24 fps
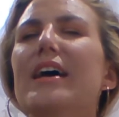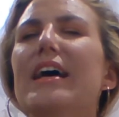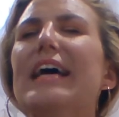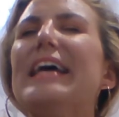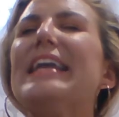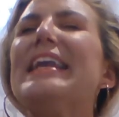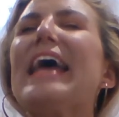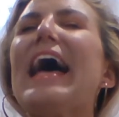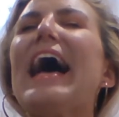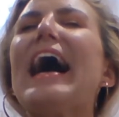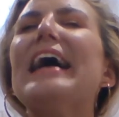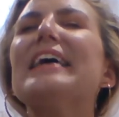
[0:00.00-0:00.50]

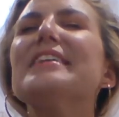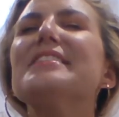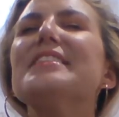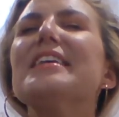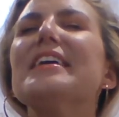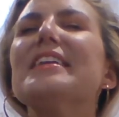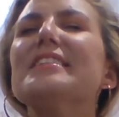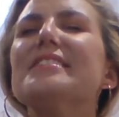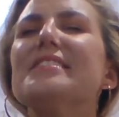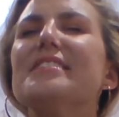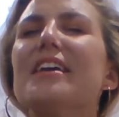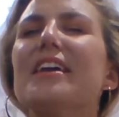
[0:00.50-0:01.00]
And as
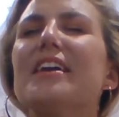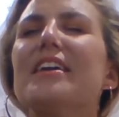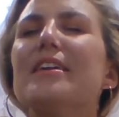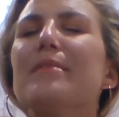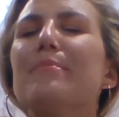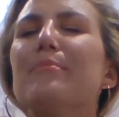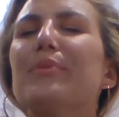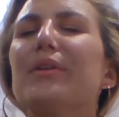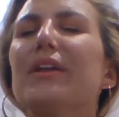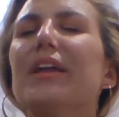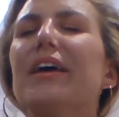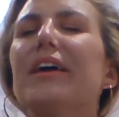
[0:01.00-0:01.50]
that is
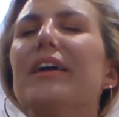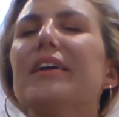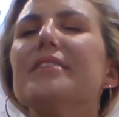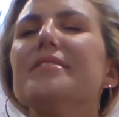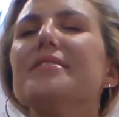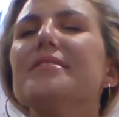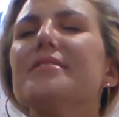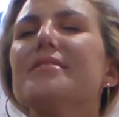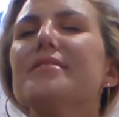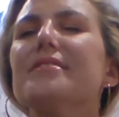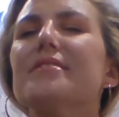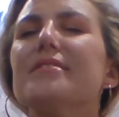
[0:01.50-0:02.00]
taking
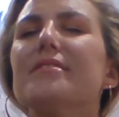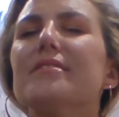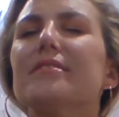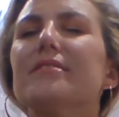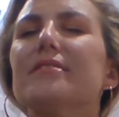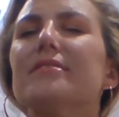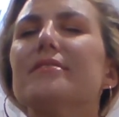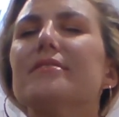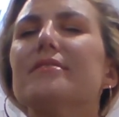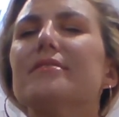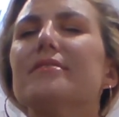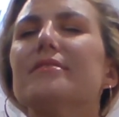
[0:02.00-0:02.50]
place,
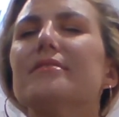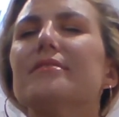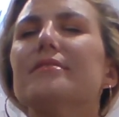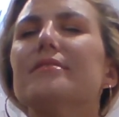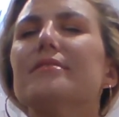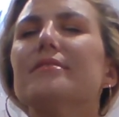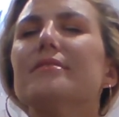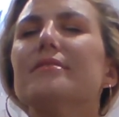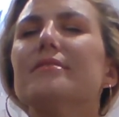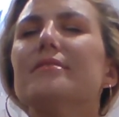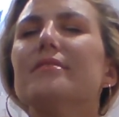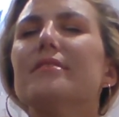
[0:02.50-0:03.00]

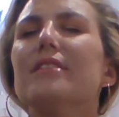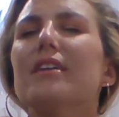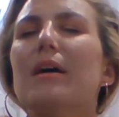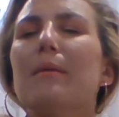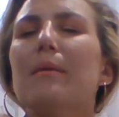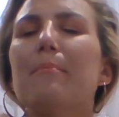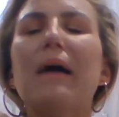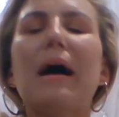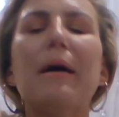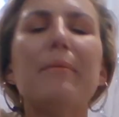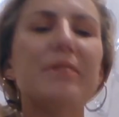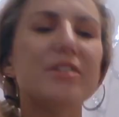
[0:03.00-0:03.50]

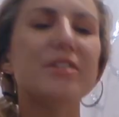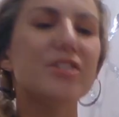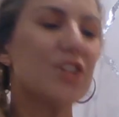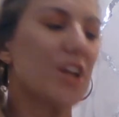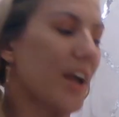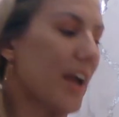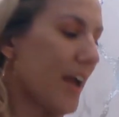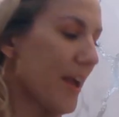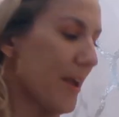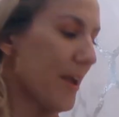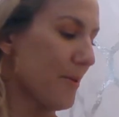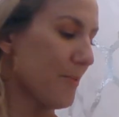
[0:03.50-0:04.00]

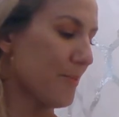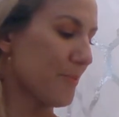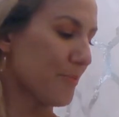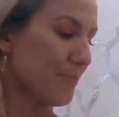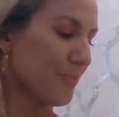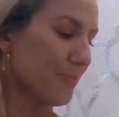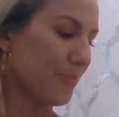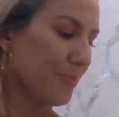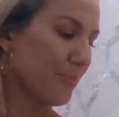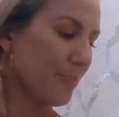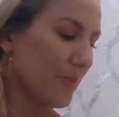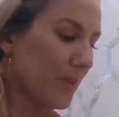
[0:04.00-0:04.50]
Babaji
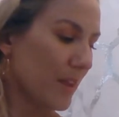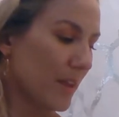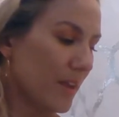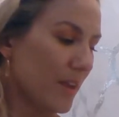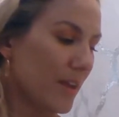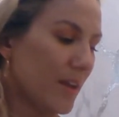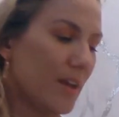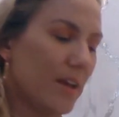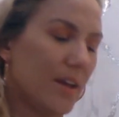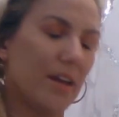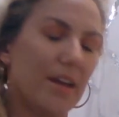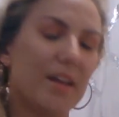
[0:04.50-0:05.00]

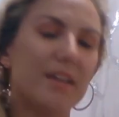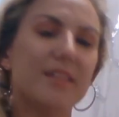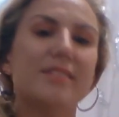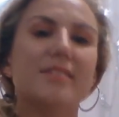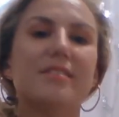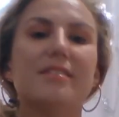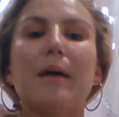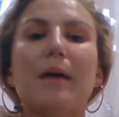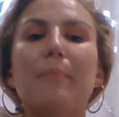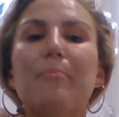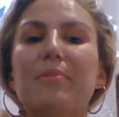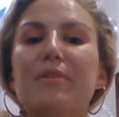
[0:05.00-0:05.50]
is
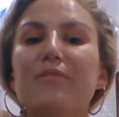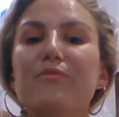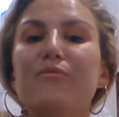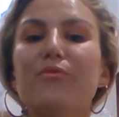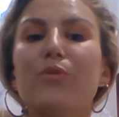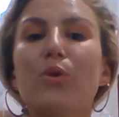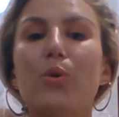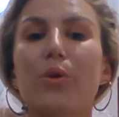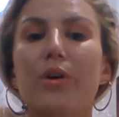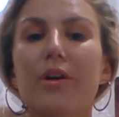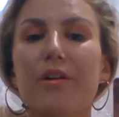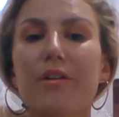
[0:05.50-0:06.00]
stepping
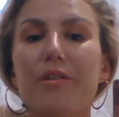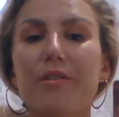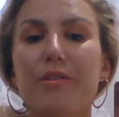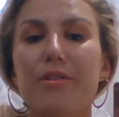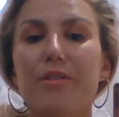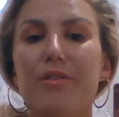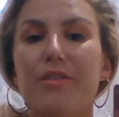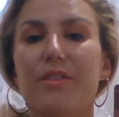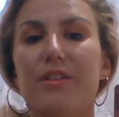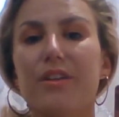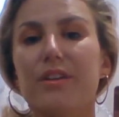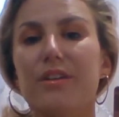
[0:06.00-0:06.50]
forth.
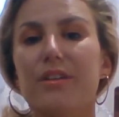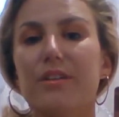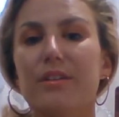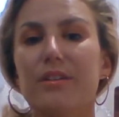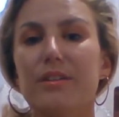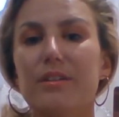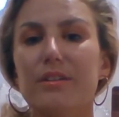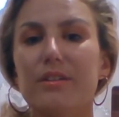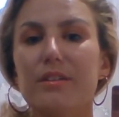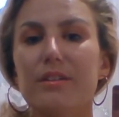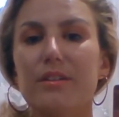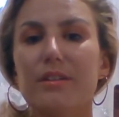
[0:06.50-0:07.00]

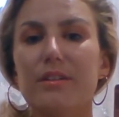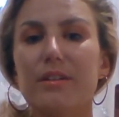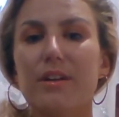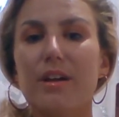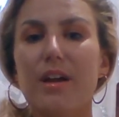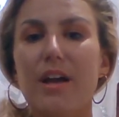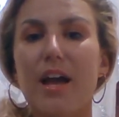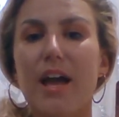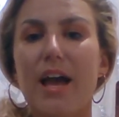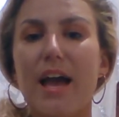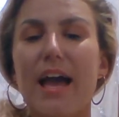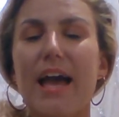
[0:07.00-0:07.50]

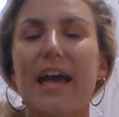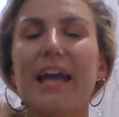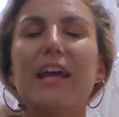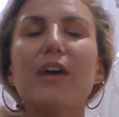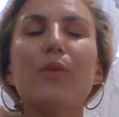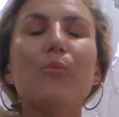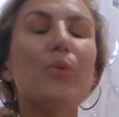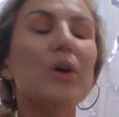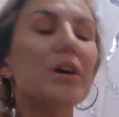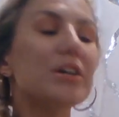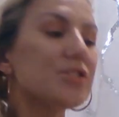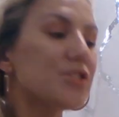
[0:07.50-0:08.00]
And I
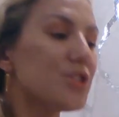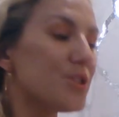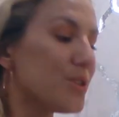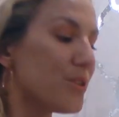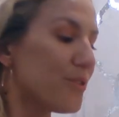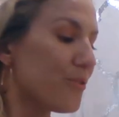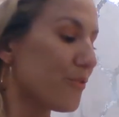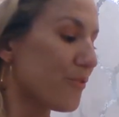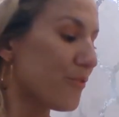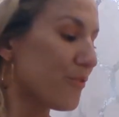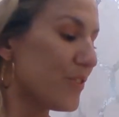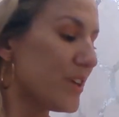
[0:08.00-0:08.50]
want you
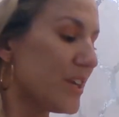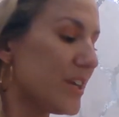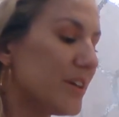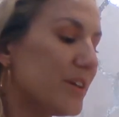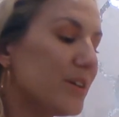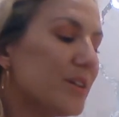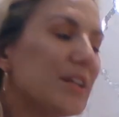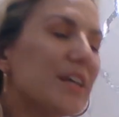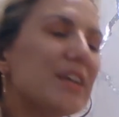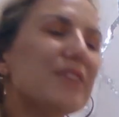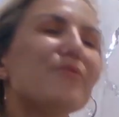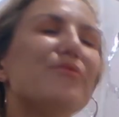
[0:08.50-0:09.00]
to
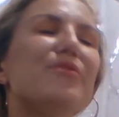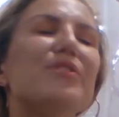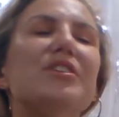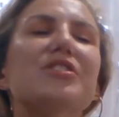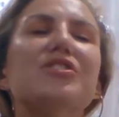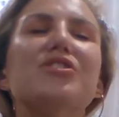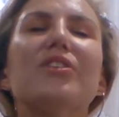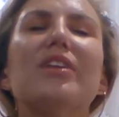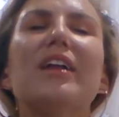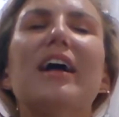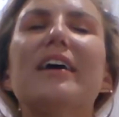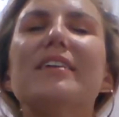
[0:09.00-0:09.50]
feel and
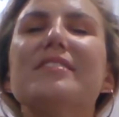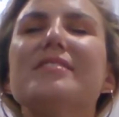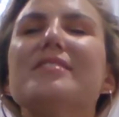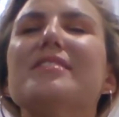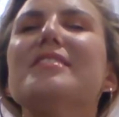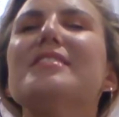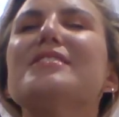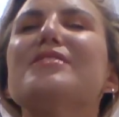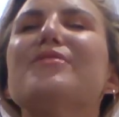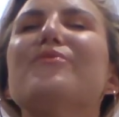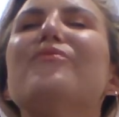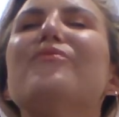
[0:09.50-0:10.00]
visualize this